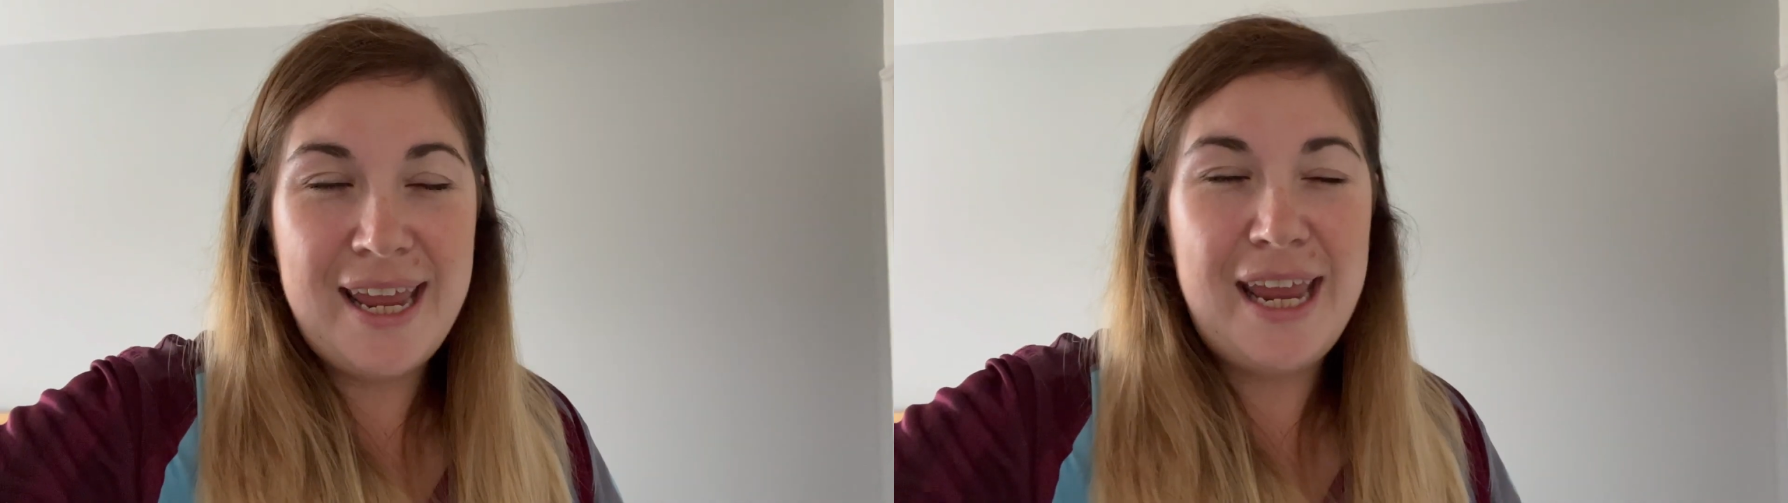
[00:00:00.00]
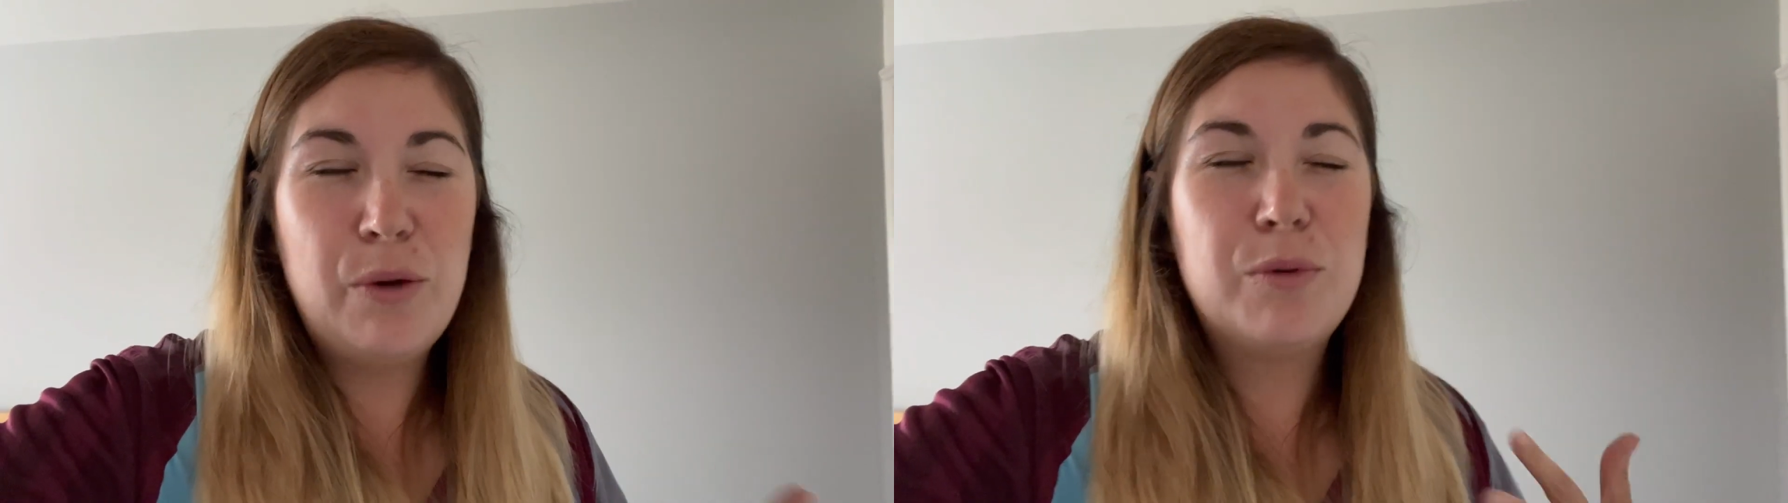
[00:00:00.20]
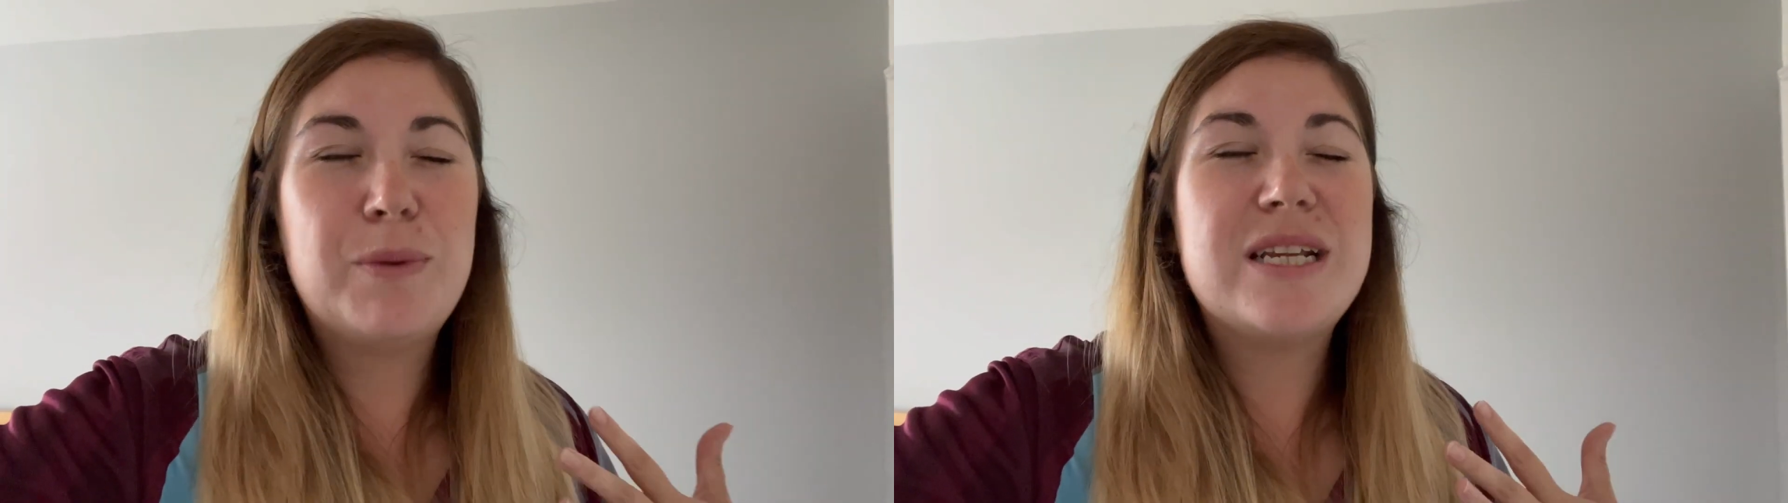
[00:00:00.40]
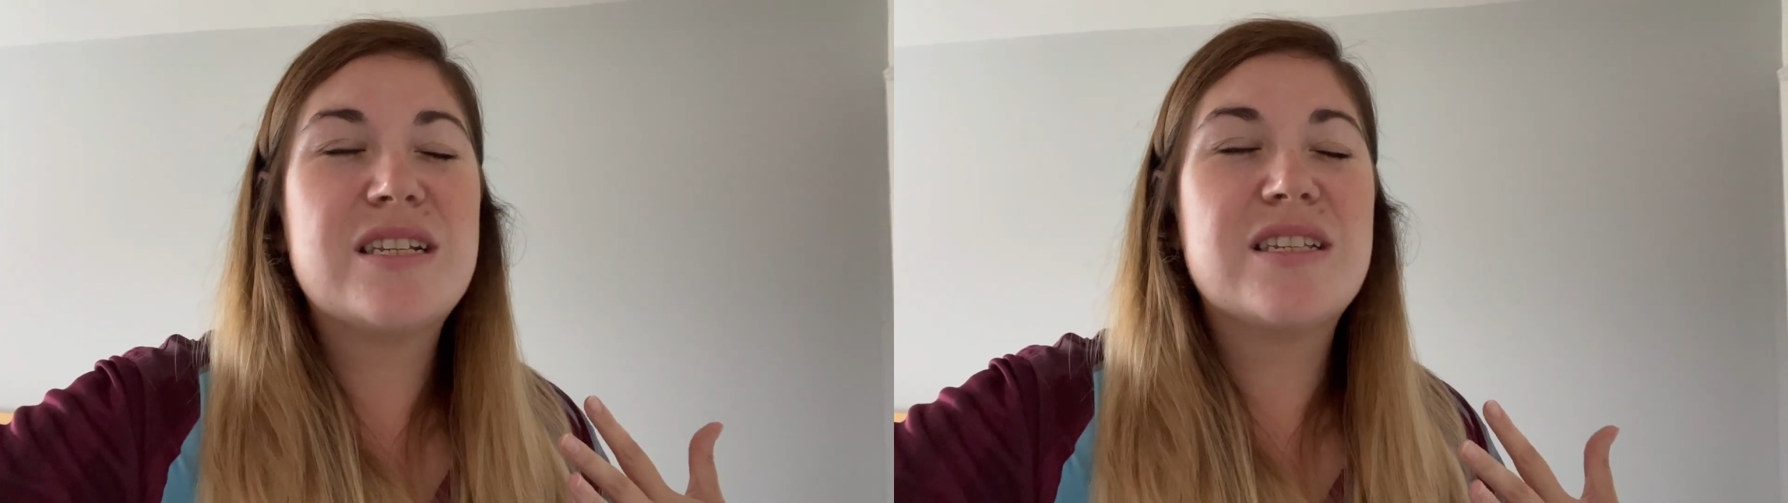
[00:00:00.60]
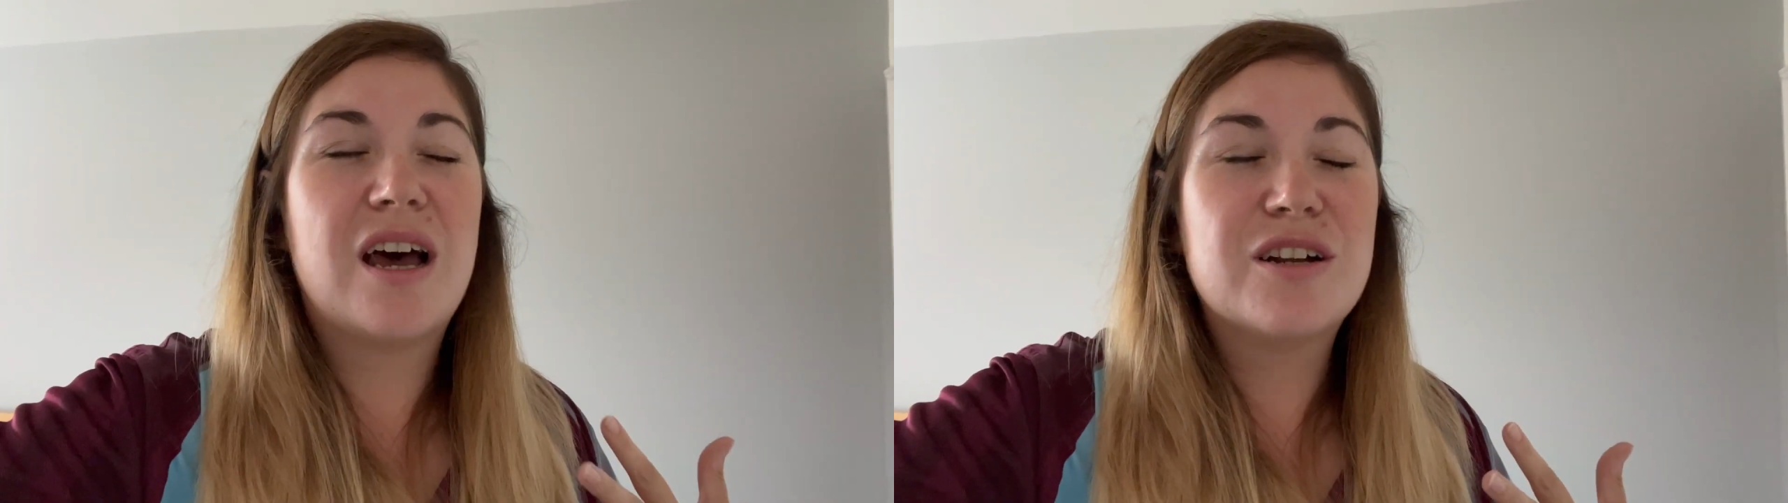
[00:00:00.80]
It would be
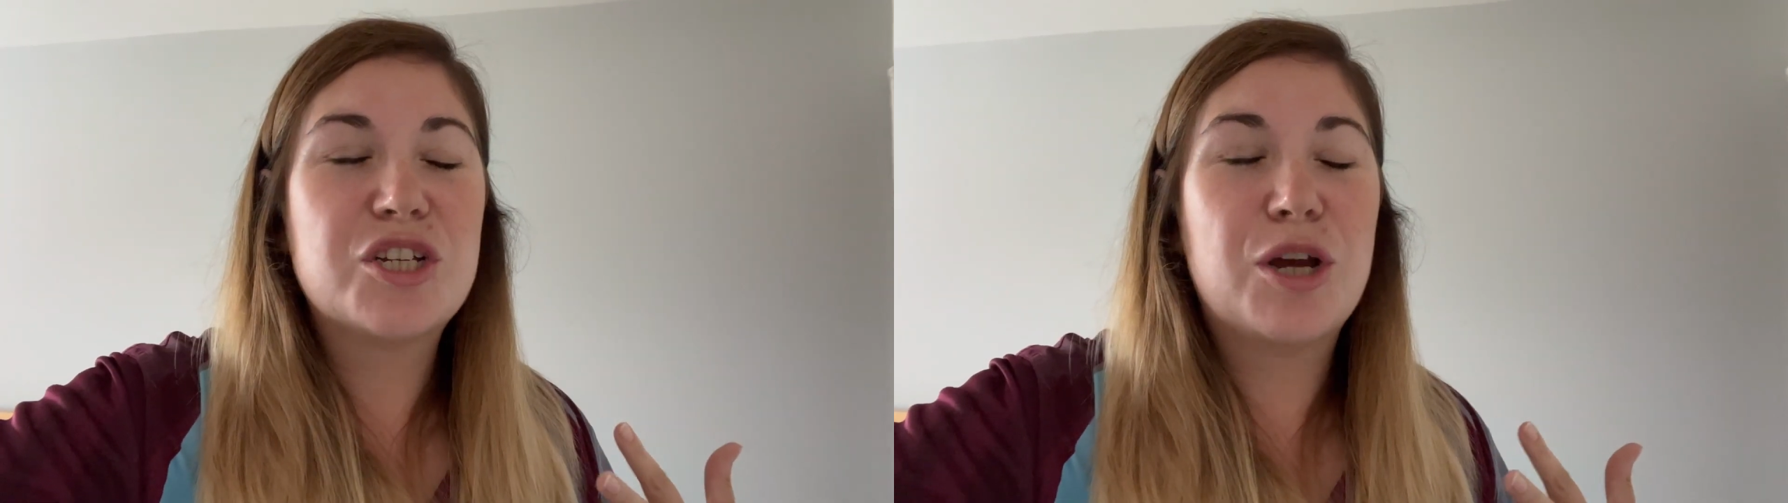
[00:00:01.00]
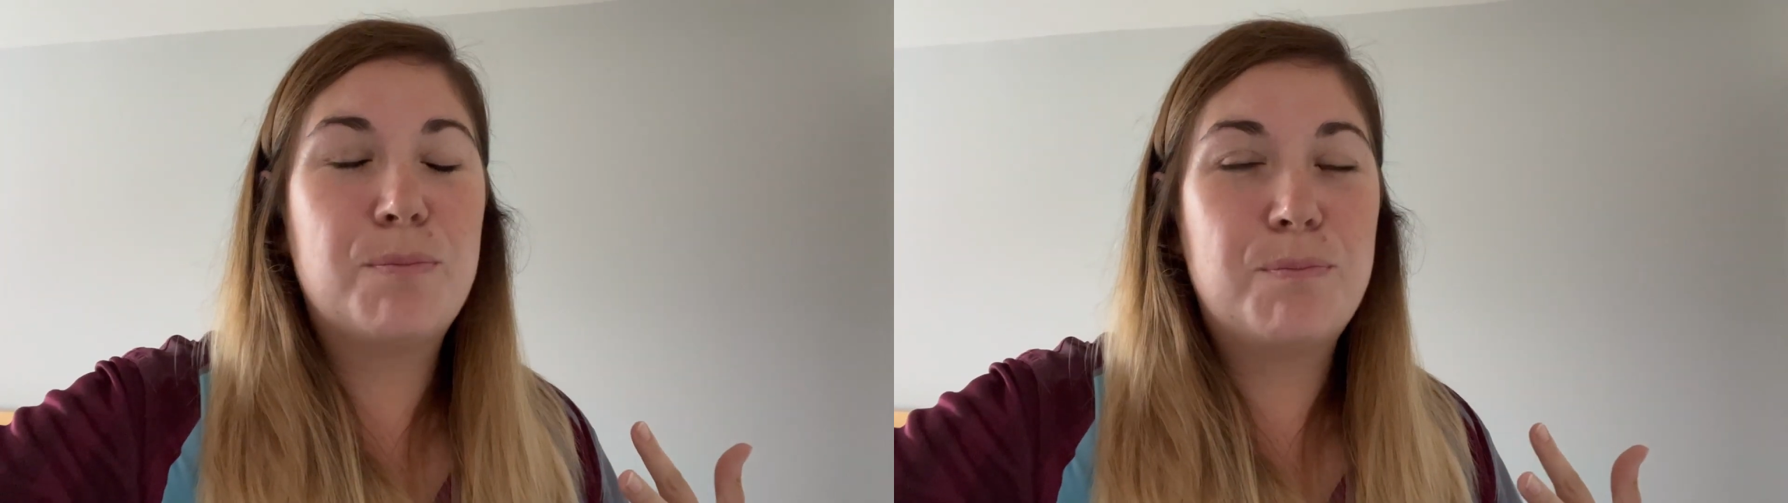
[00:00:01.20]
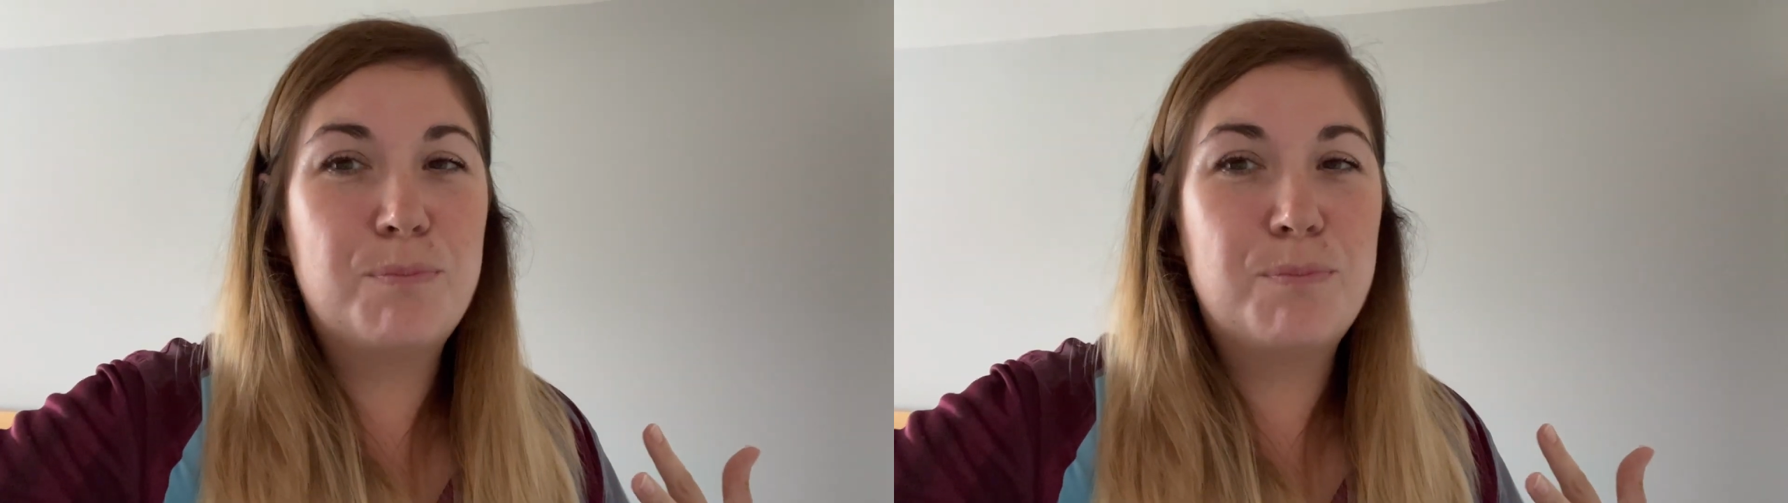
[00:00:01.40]
such a